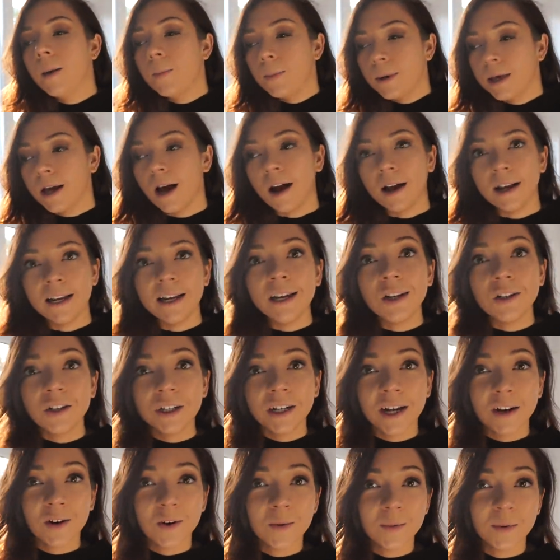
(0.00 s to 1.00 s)
But yeah, I
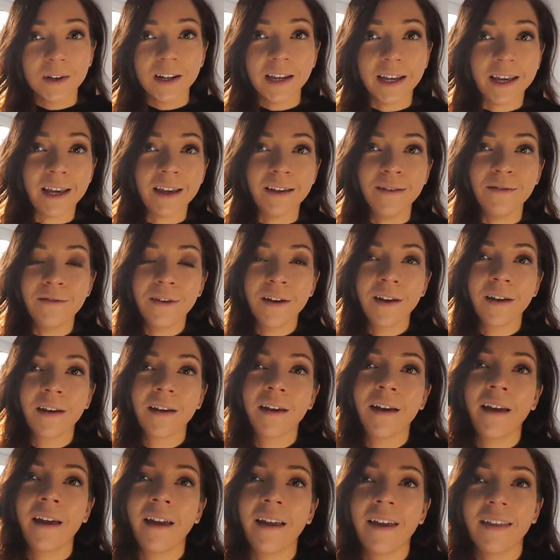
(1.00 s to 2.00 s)
literally cannot believe
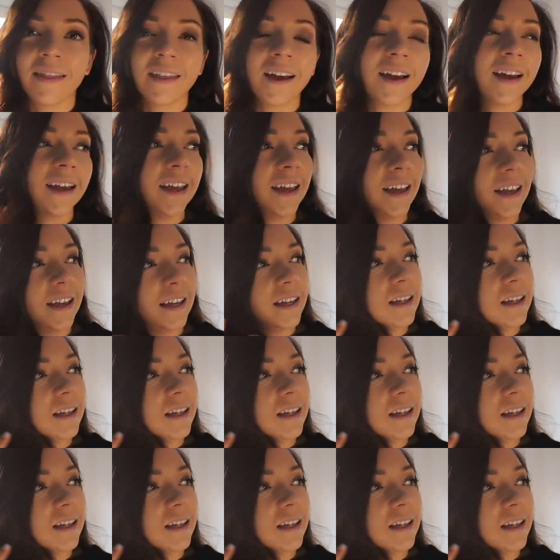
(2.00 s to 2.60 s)
that it